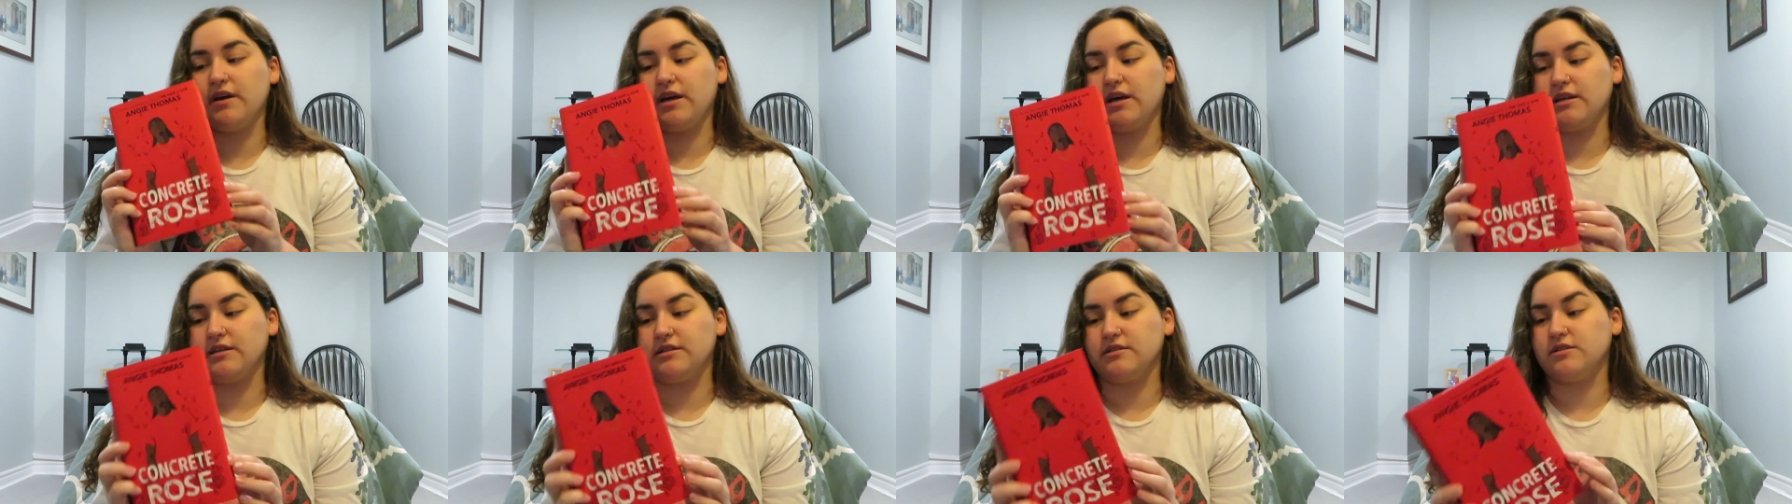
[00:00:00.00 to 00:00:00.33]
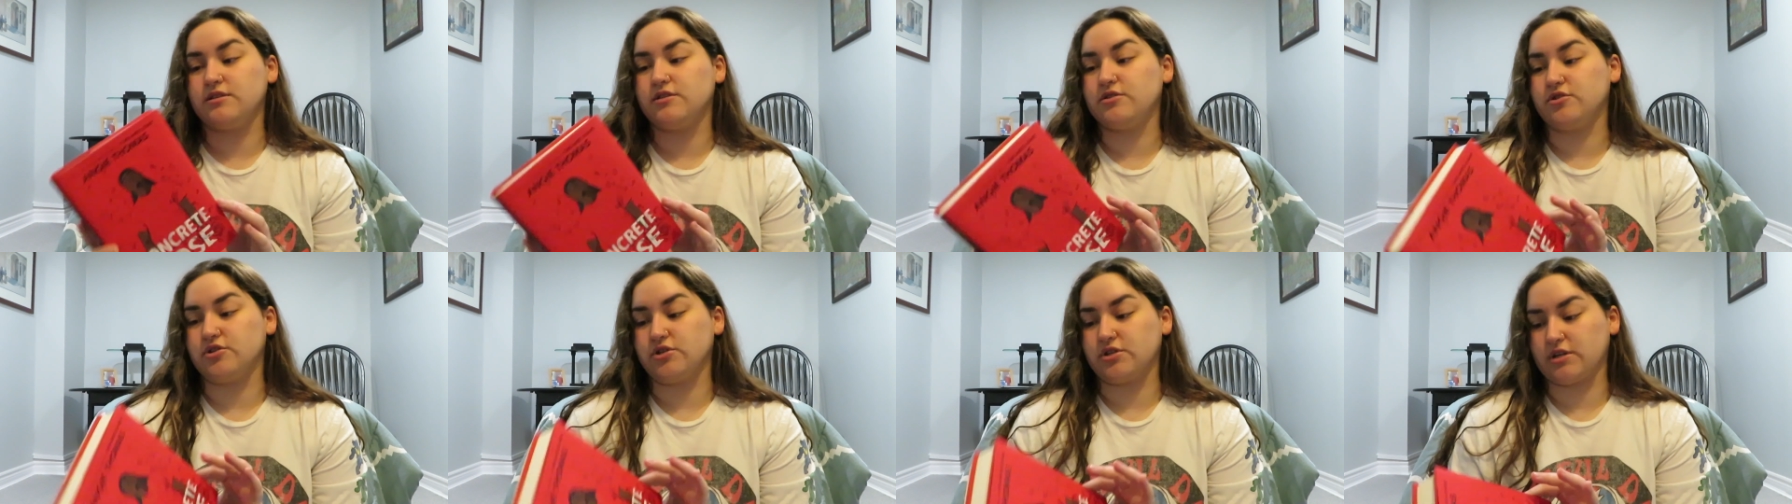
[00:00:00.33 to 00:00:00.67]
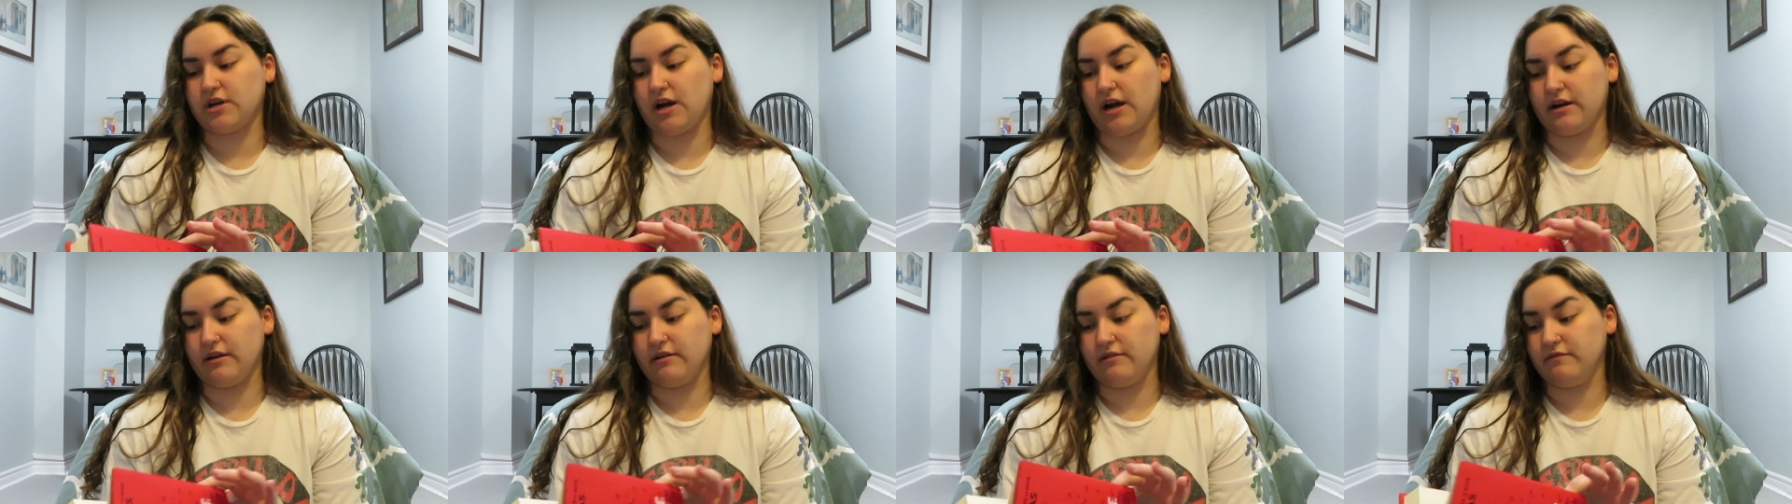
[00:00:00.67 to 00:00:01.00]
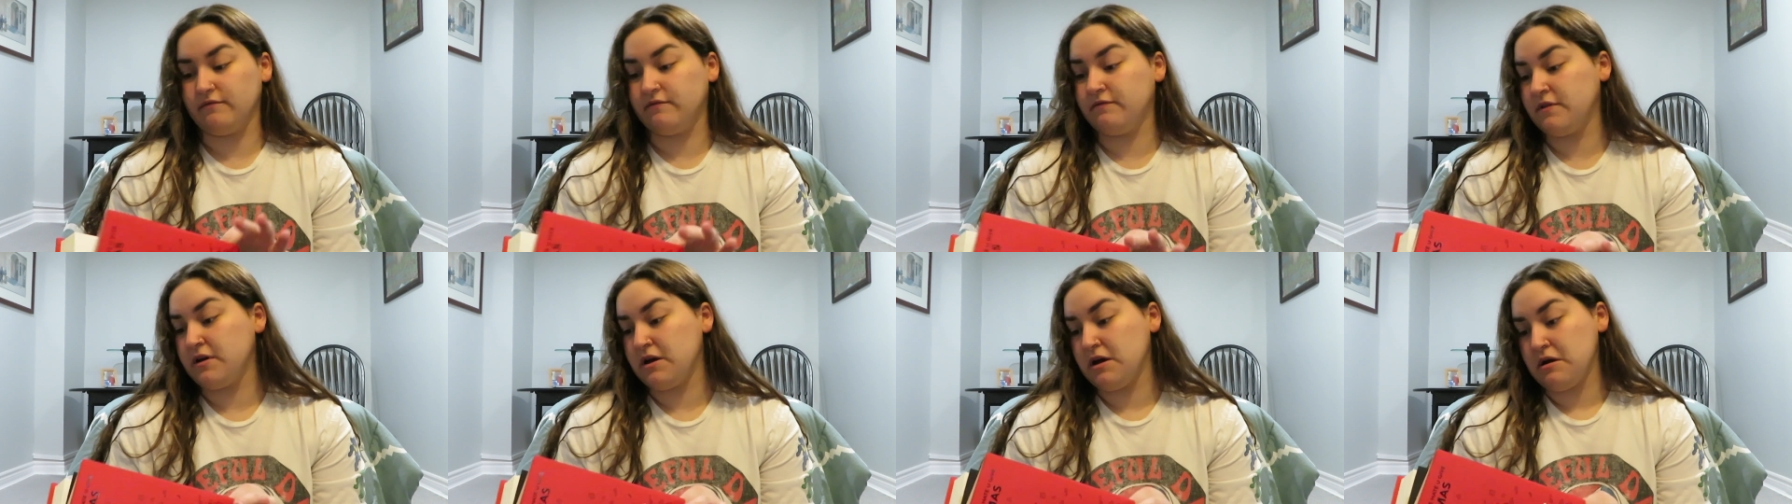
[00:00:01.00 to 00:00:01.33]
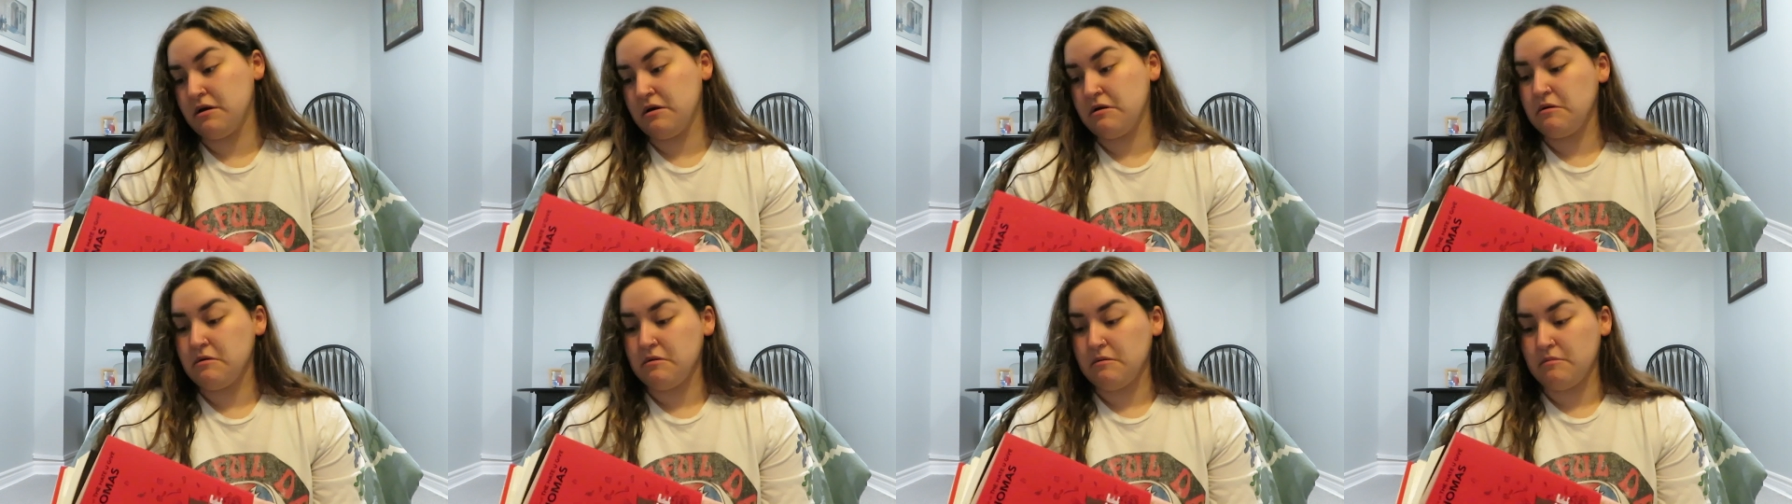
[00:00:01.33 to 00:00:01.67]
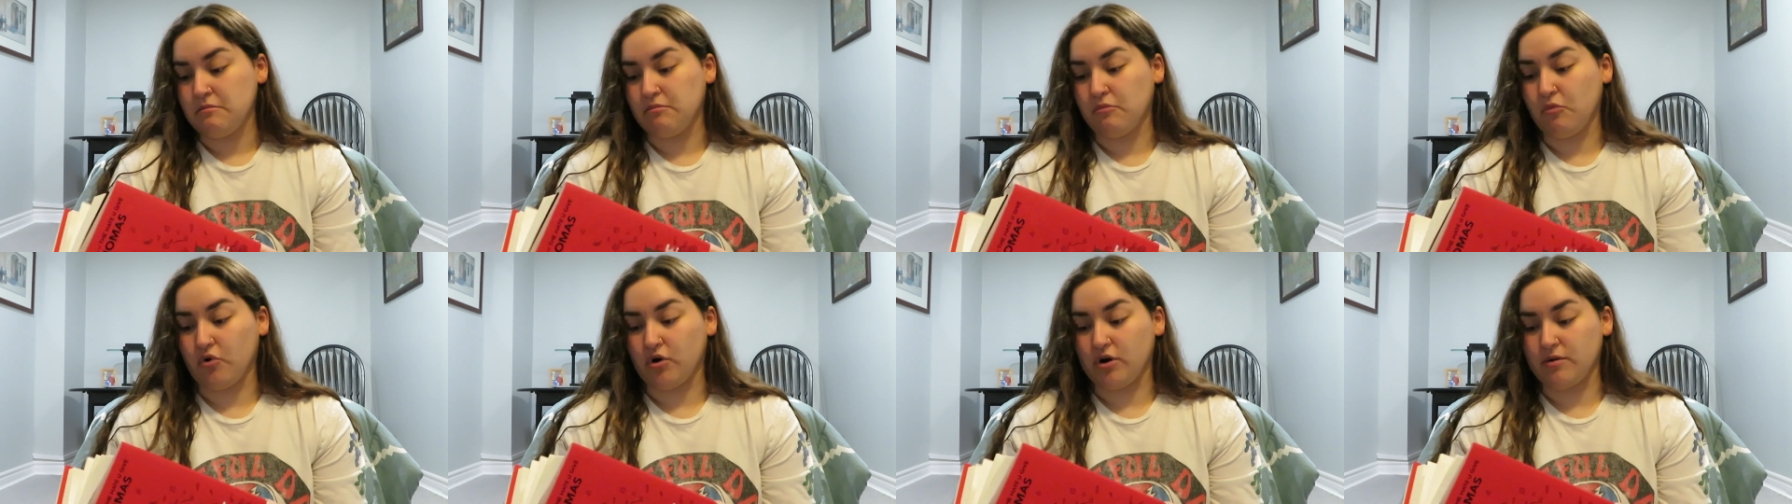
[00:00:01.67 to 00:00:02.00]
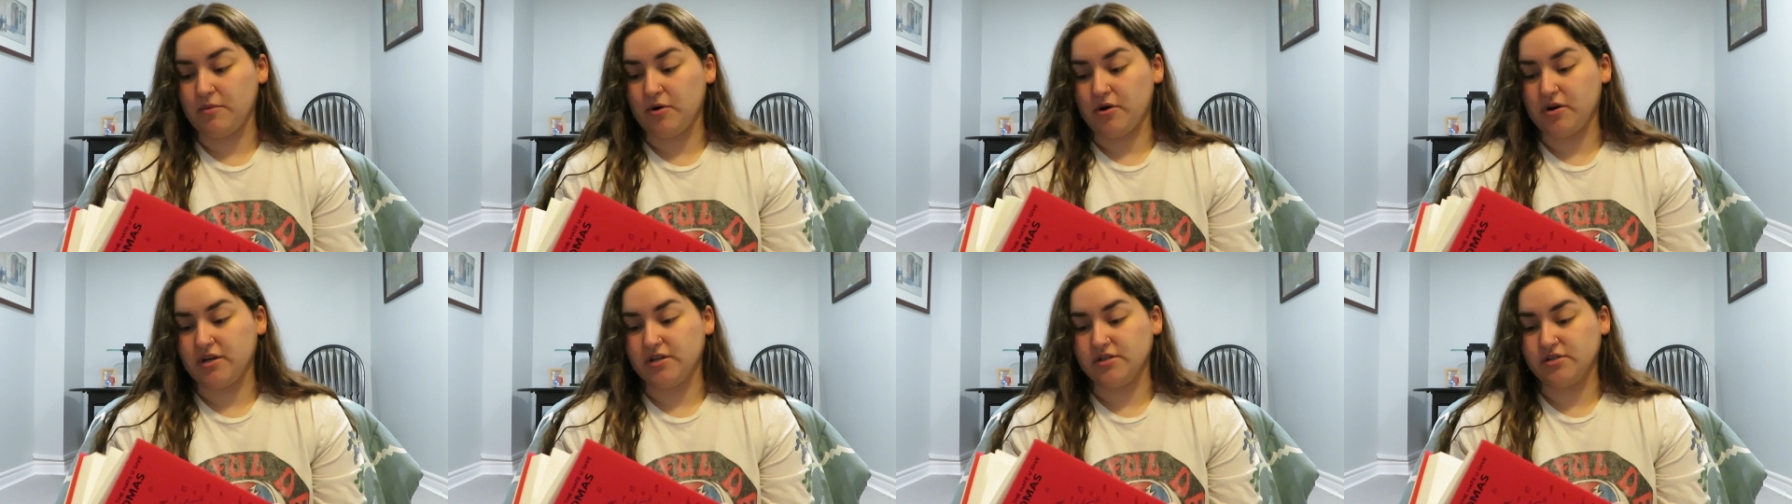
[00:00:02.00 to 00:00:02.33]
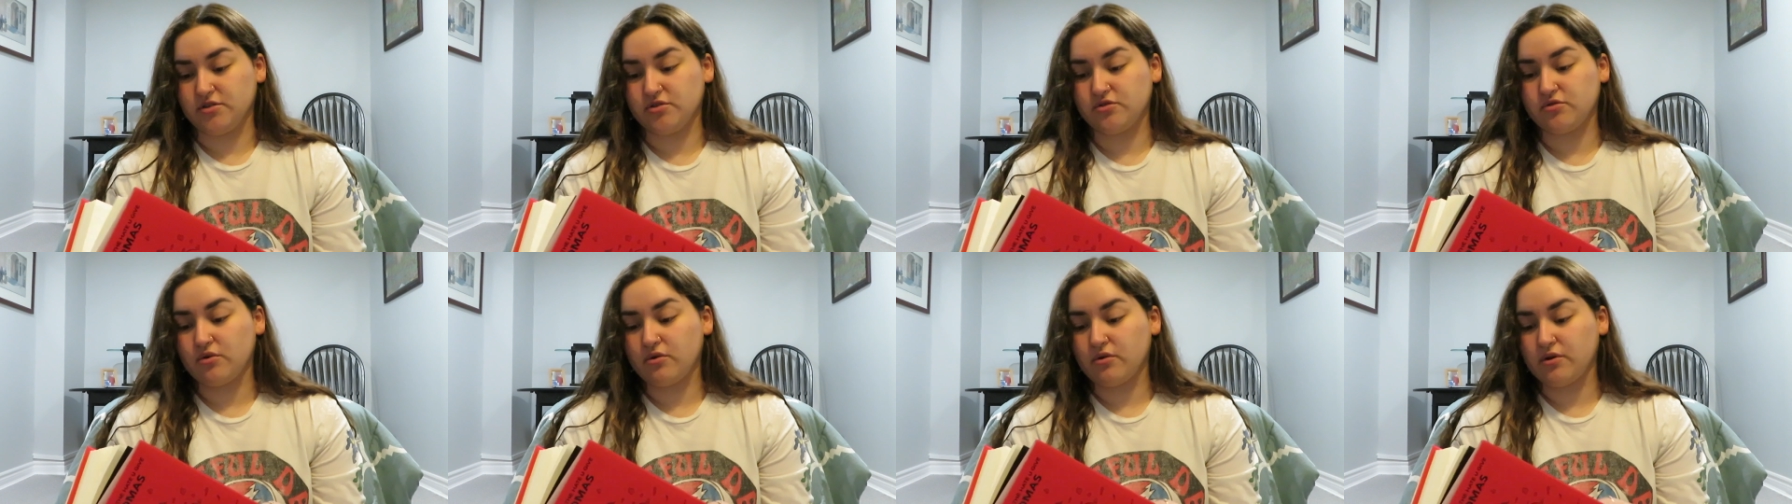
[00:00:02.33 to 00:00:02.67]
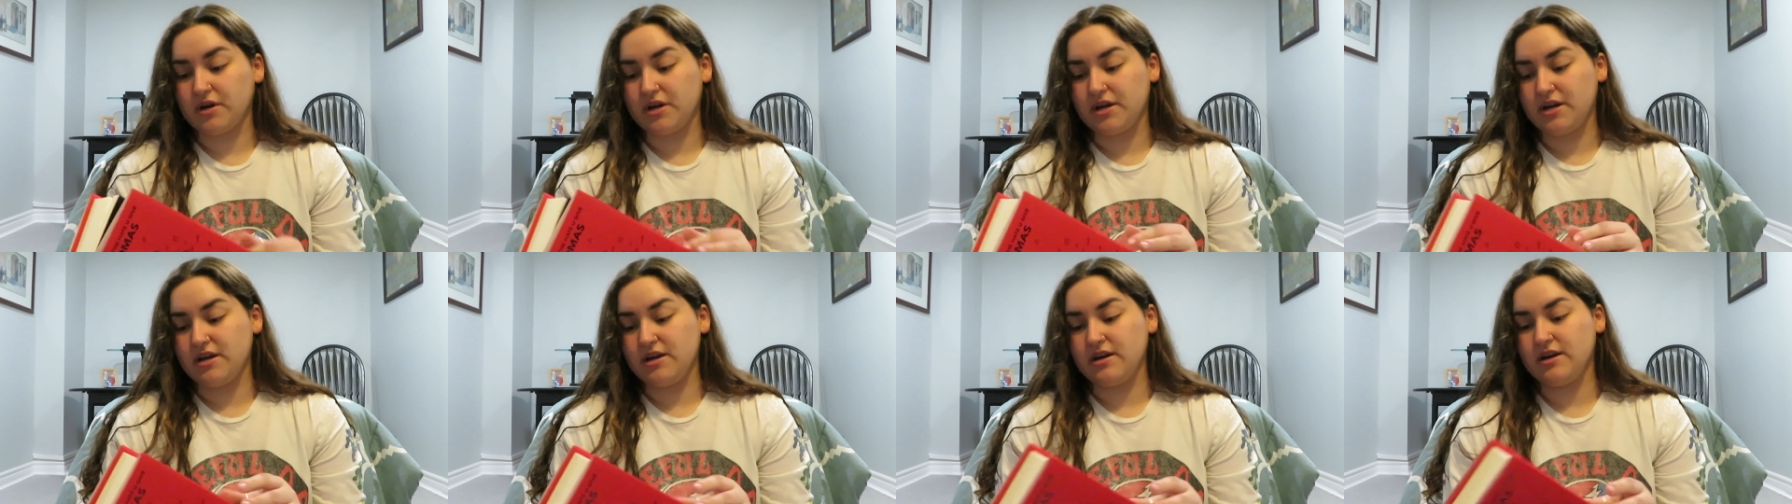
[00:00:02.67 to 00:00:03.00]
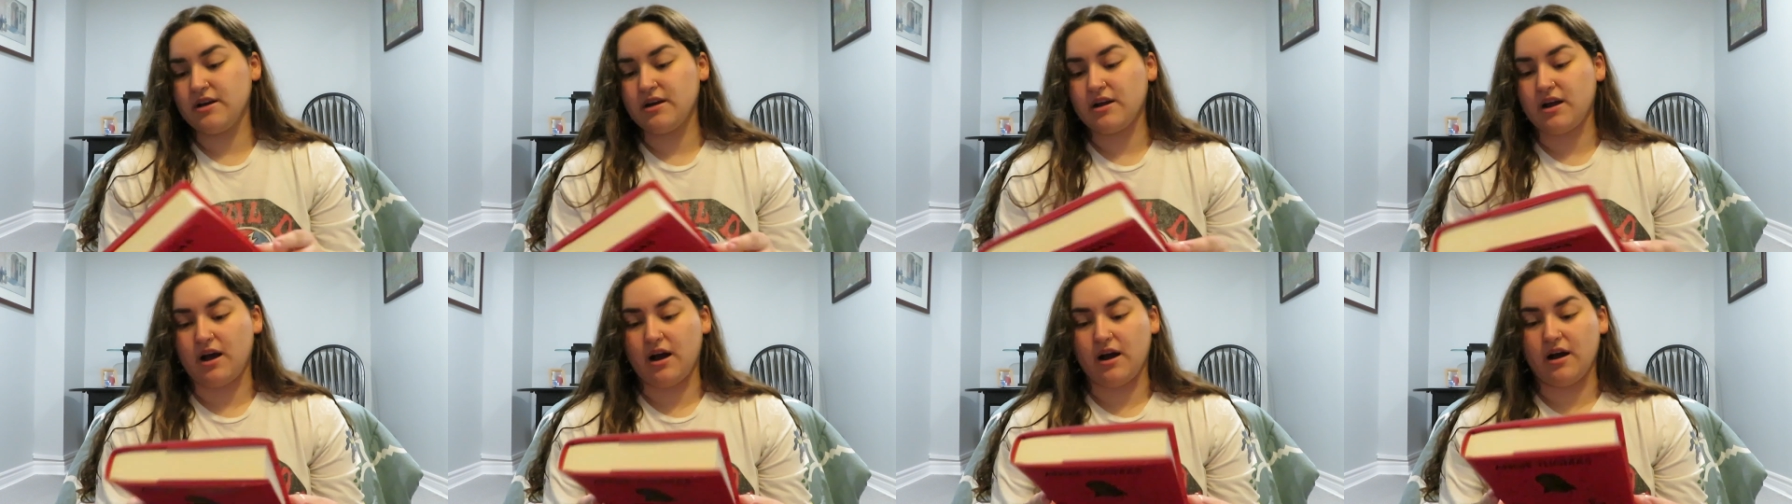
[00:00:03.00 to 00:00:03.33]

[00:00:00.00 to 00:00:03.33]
and just kind of more about his story,